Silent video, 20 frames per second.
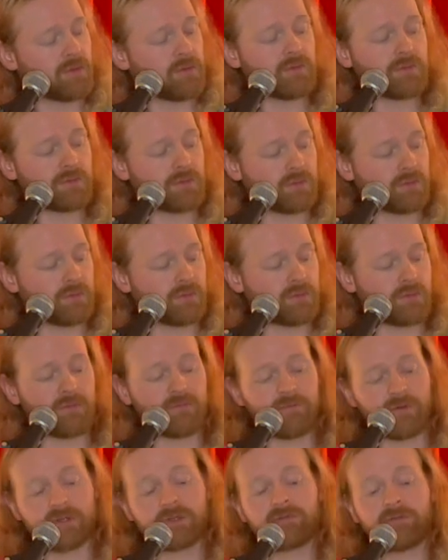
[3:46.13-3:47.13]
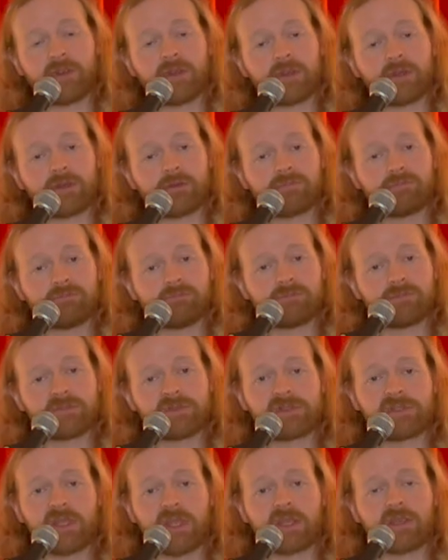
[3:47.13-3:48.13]
So first finger,
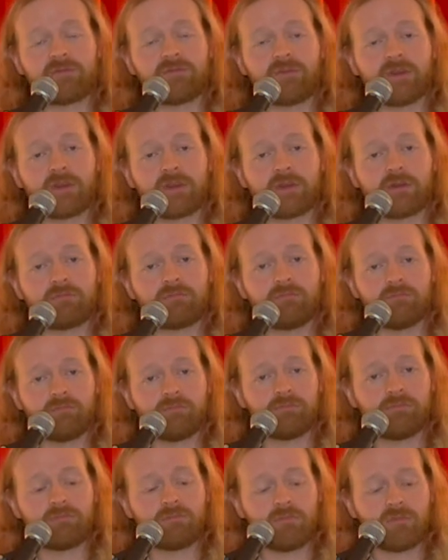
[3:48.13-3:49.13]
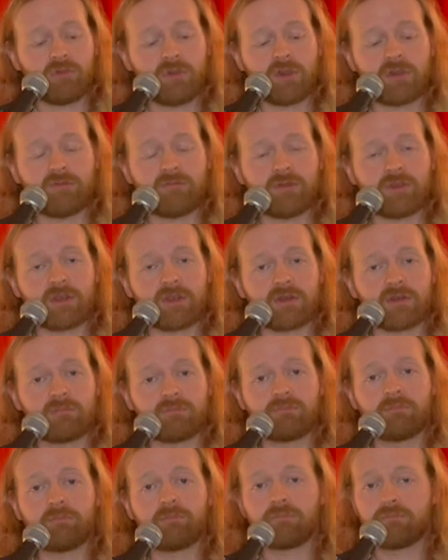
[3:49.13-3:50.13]
second finger, third finger,
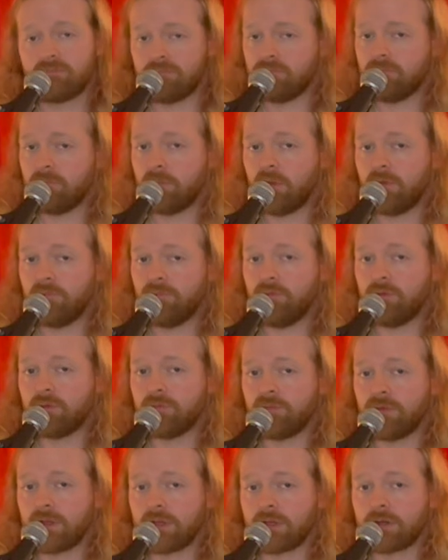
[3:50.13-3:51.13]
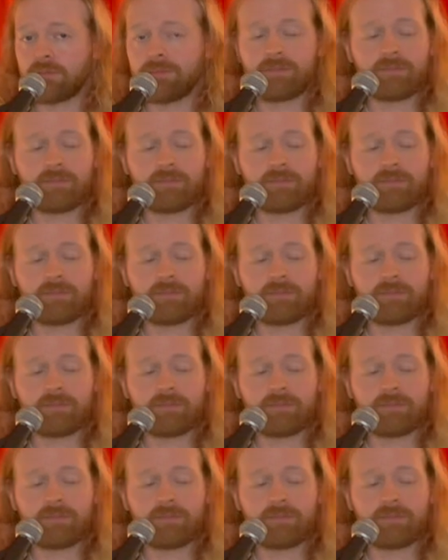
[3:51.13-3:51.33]
fourth finger.